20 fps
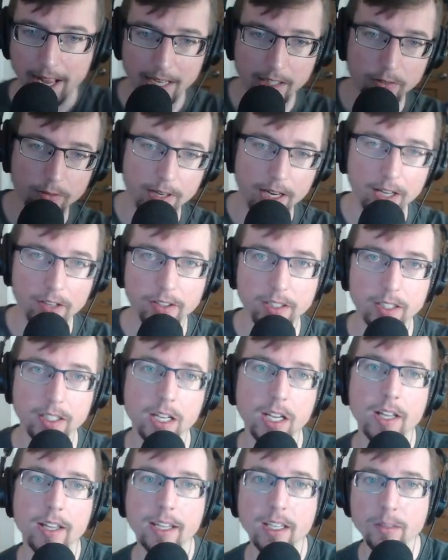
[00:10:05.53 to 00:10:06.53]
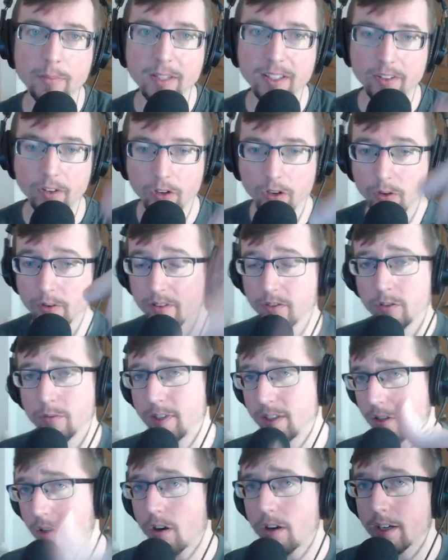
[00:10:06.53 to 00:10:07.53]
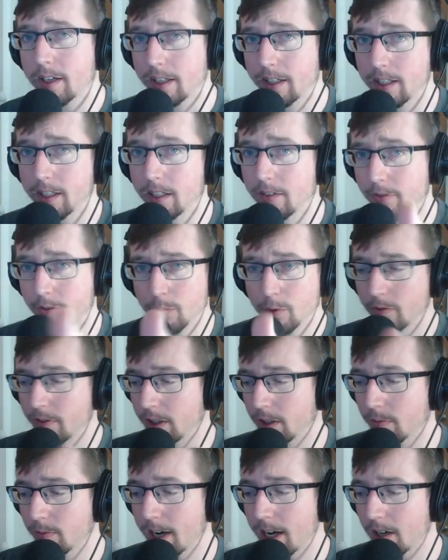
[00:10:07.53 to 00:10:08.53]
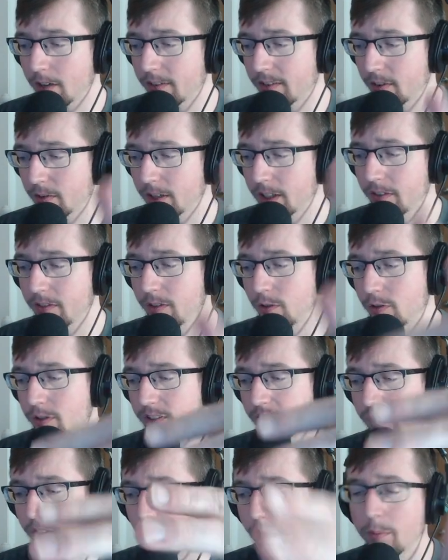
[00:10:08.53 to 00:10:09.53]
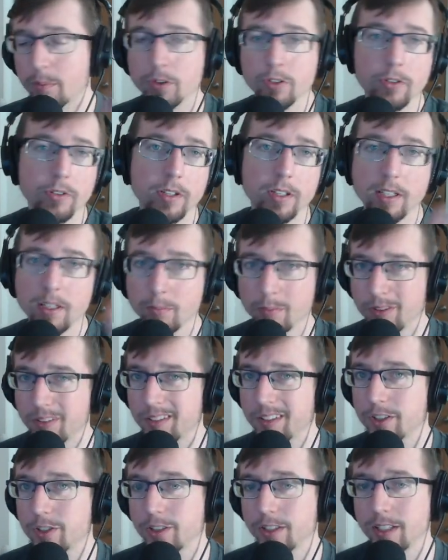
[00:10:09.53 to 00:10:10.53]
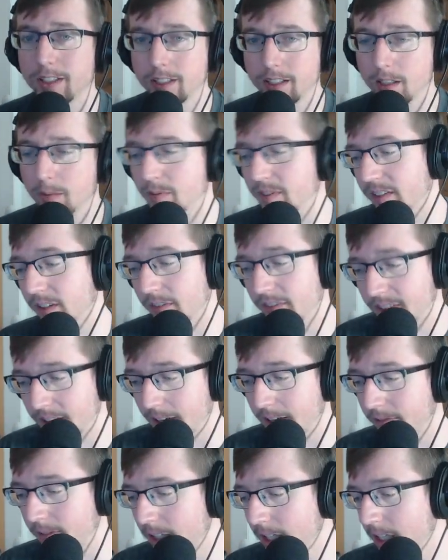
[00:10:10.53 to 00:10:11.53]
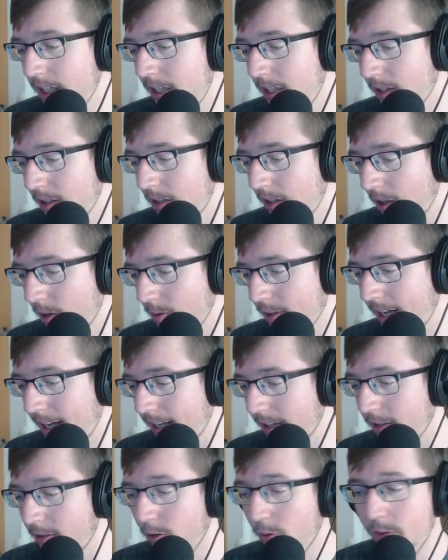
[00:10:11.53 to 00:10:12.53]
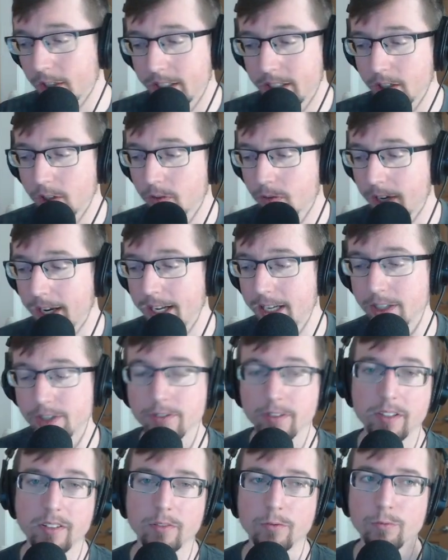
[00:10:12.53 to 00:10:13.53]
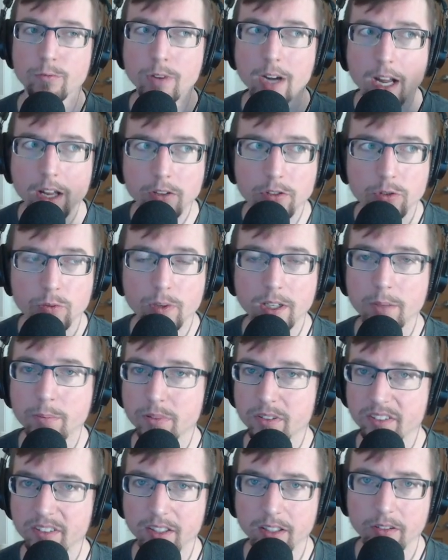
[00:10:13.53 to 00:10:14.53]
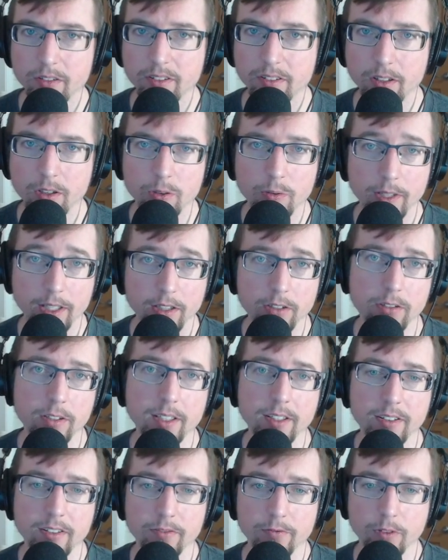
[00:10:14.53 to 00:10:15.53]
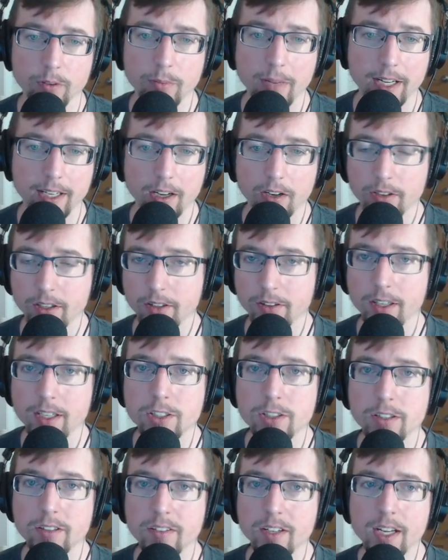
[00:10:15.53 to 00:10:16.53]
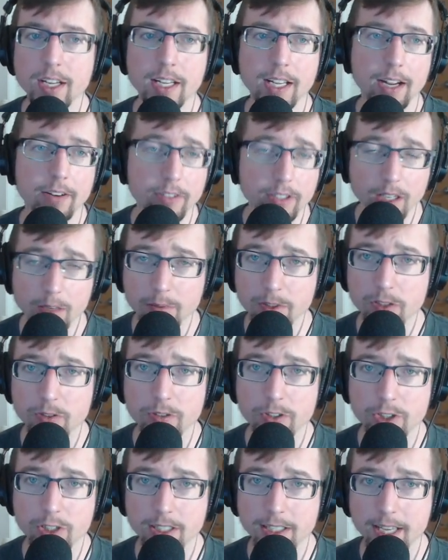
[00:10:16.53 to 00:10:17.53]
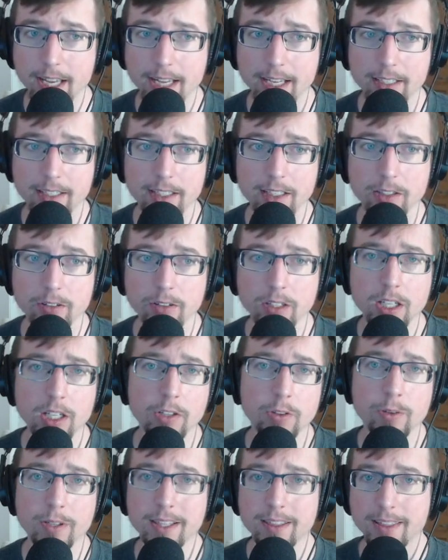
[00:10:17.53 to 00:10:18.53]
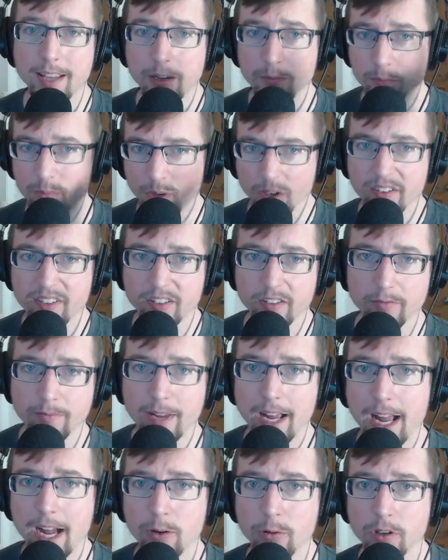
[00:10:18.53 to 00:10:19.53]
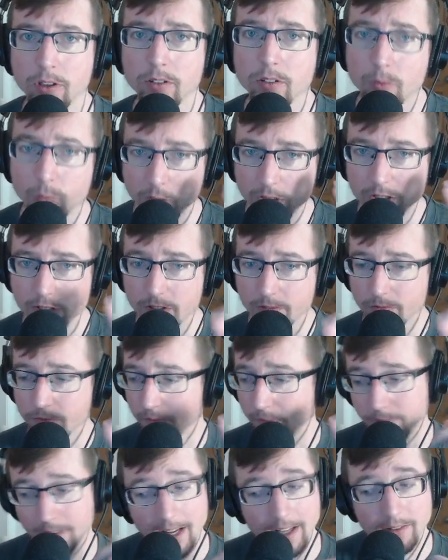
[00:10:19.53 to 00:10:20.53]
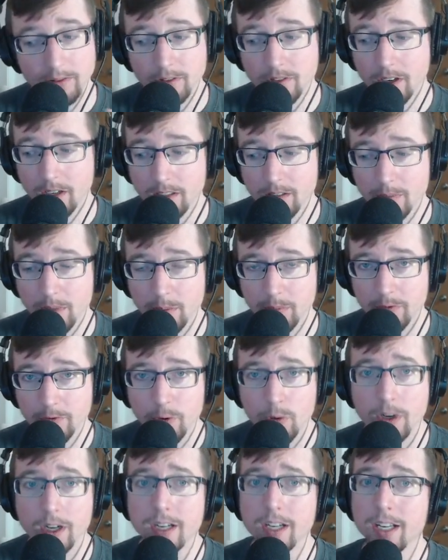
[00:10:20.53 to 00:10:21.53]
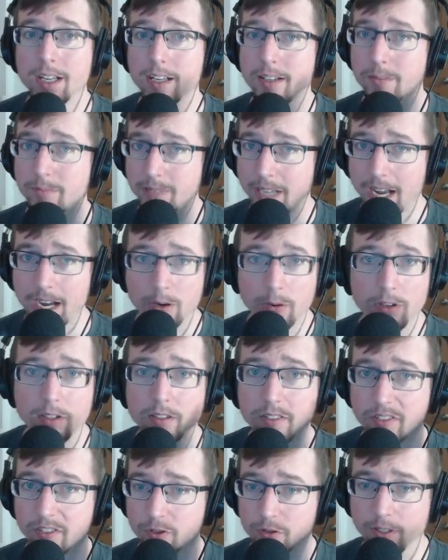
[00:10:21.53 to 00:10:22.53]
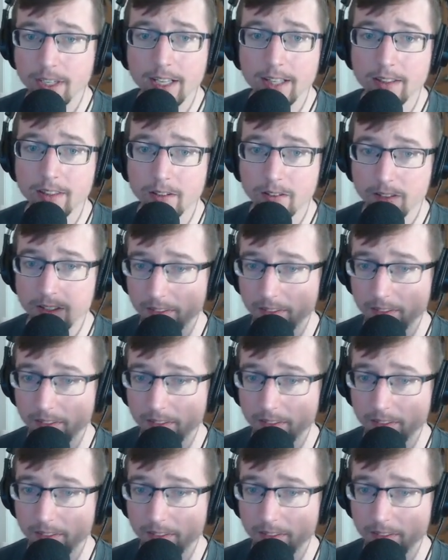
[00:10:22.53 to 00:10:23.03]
around it. Enemies aren't always going to be targeting it if you're moving around, so it gives you just an opportunity and positioning to keep yourself safe. Okay, Glory Kill Rage, it's around 20% or so increase from my calculations. Every time you do a GK and heal, you get that burst of power, which, as we talked about before, power, strength, this